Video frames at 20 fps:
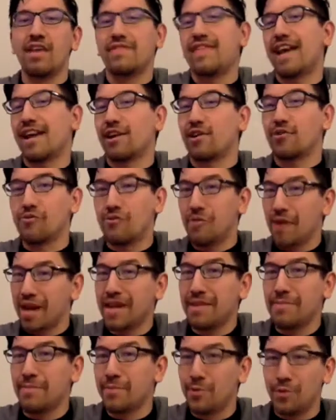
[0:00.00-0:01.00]
that
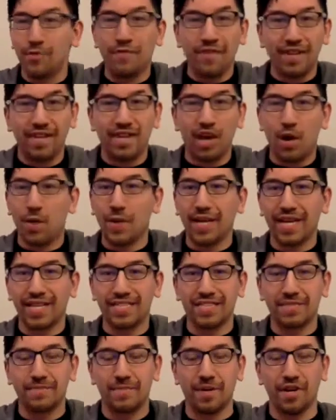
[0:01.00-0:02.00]
great movie-going
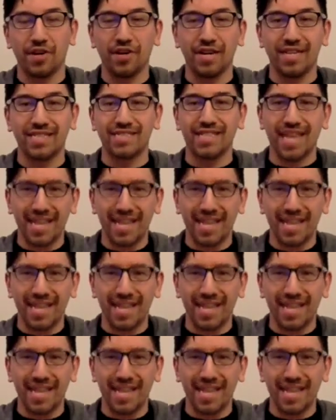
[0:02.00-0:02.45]
experience